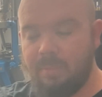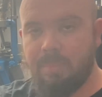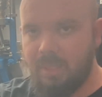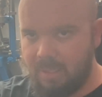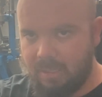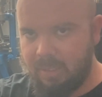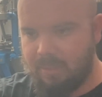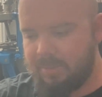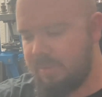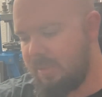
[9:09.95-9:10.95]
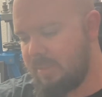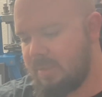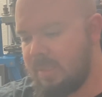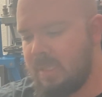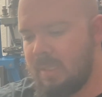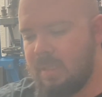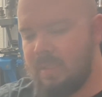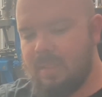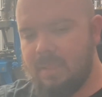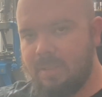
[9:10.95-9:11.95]
I've put a lot of guns through this
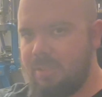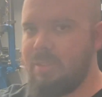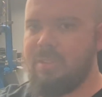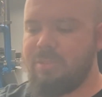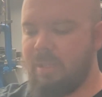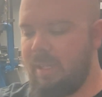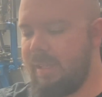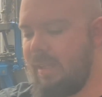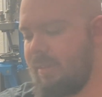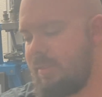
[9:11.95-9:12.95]
just to try it out.